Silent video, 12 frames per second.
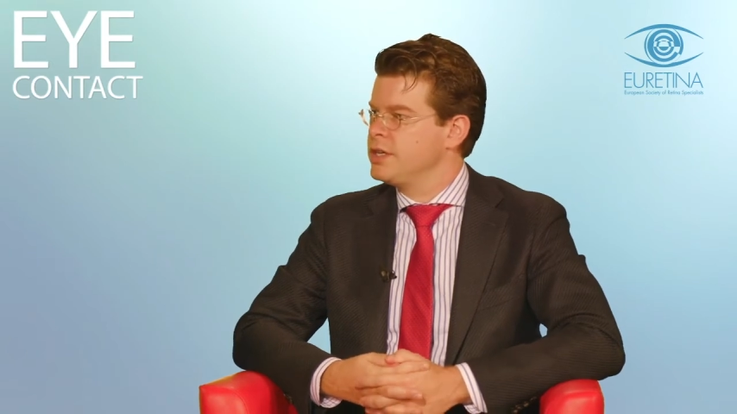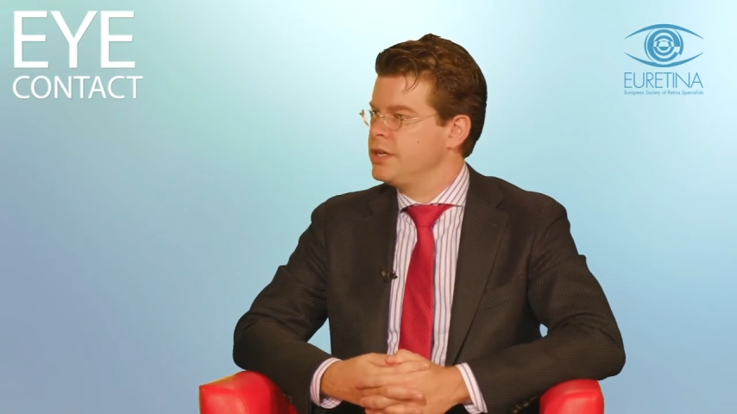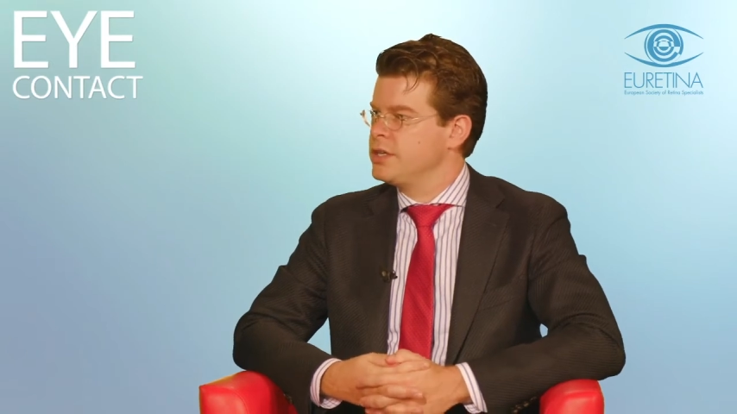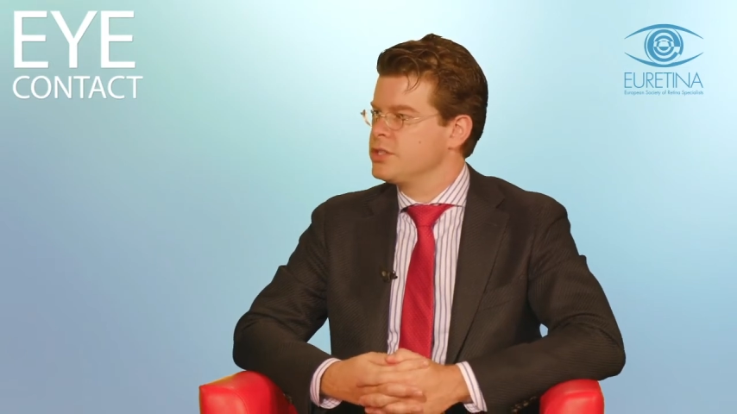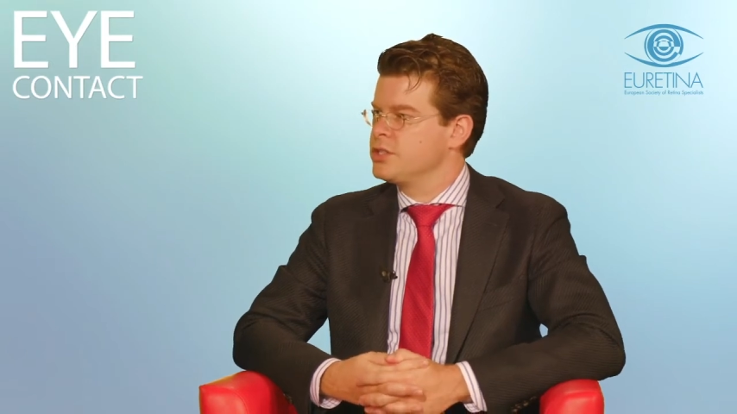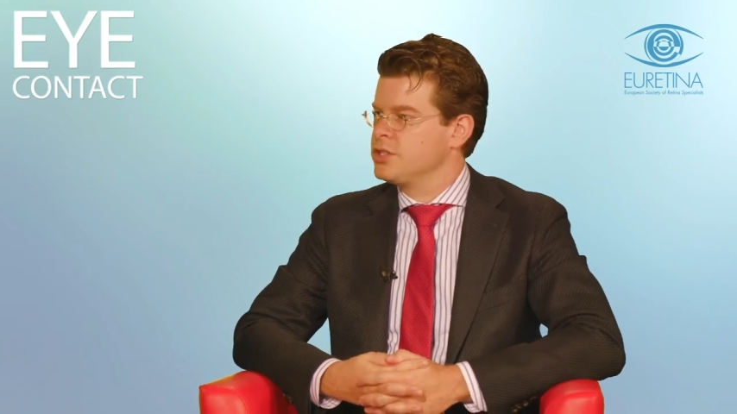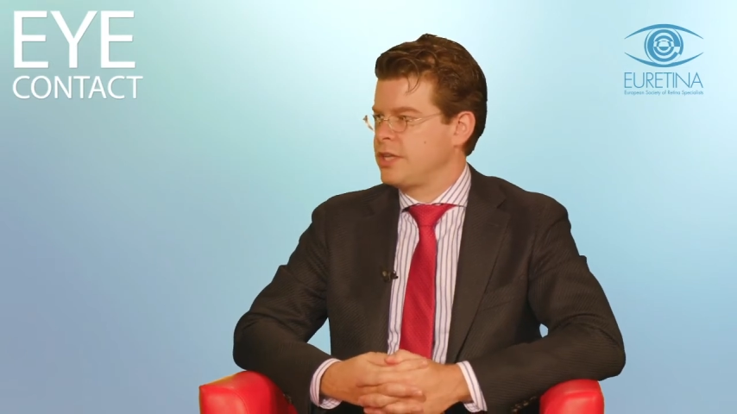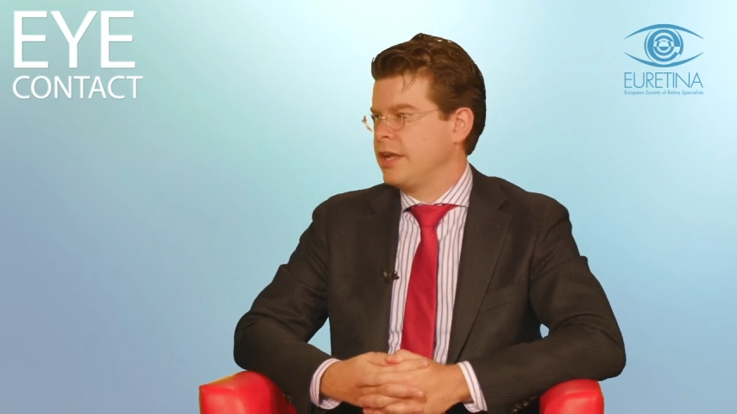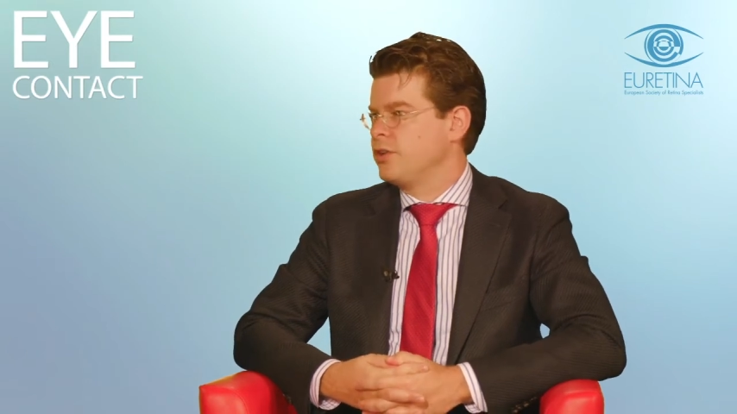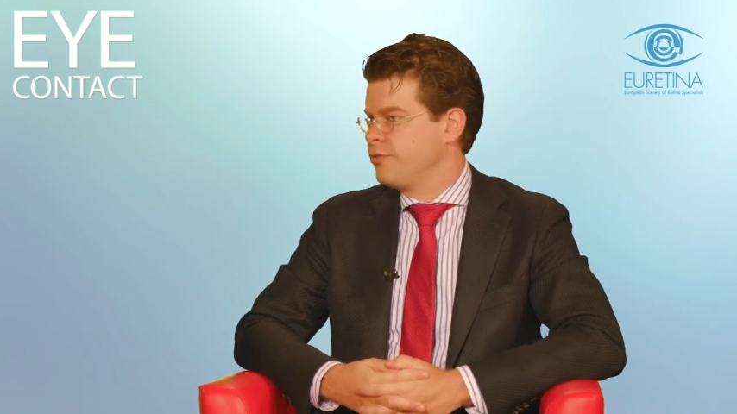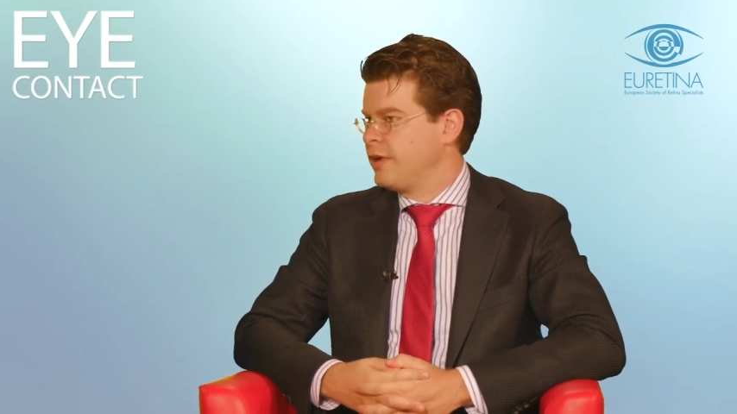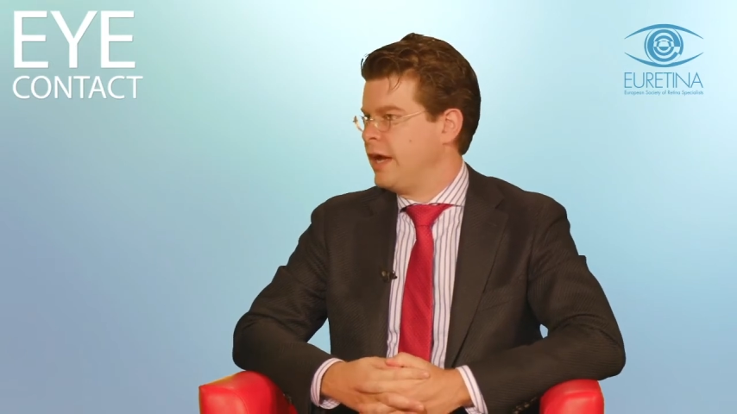it is
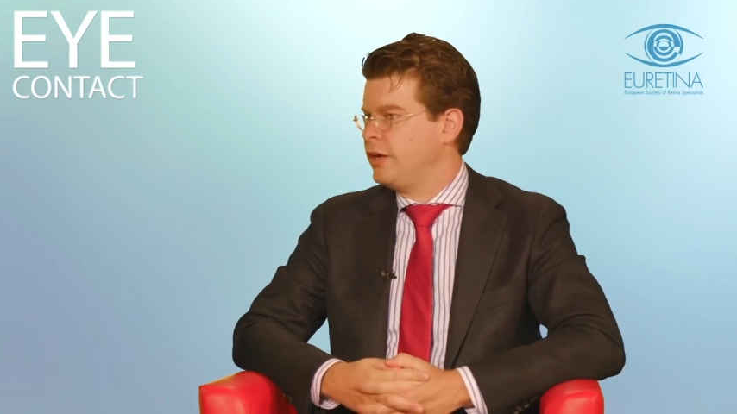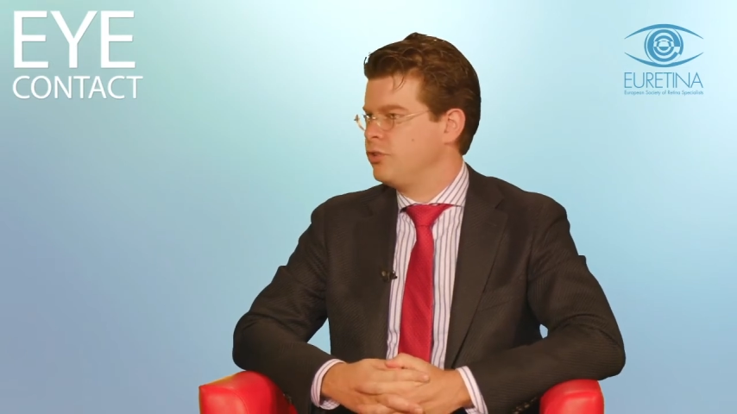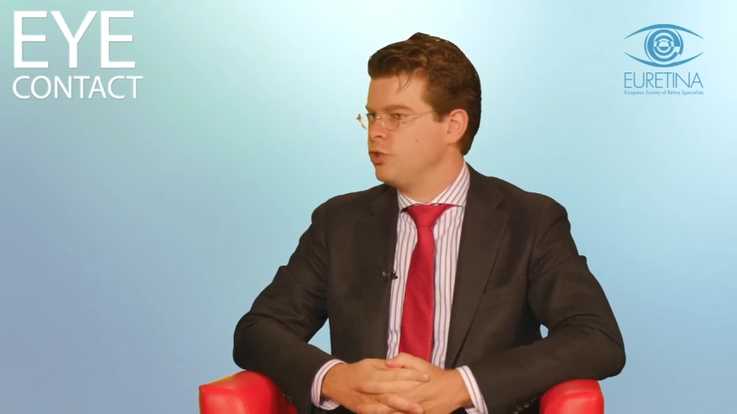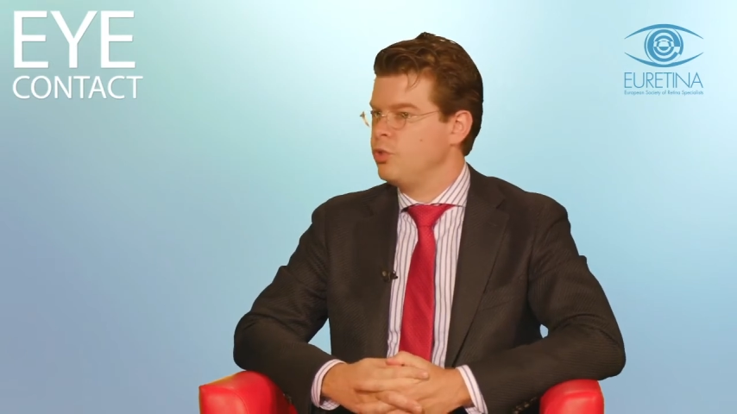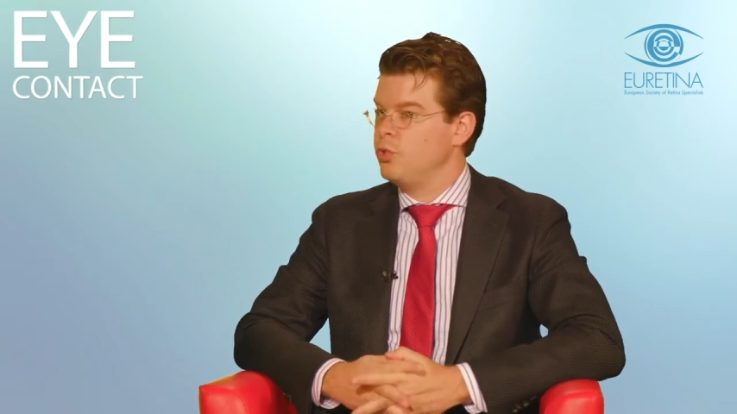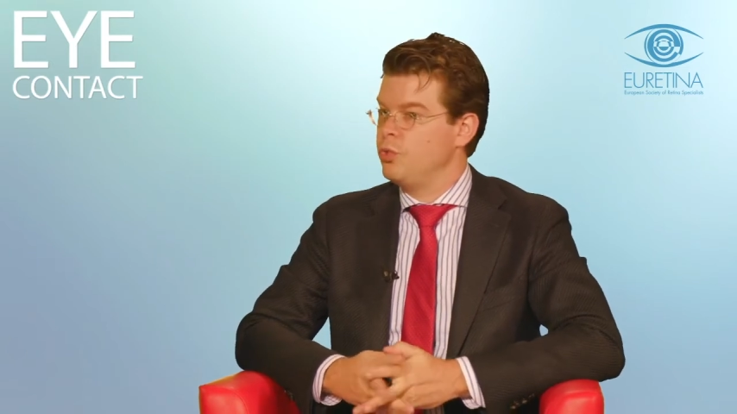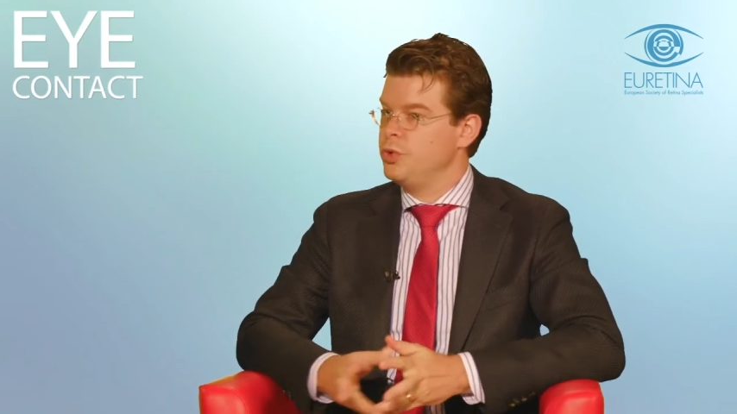standard of care to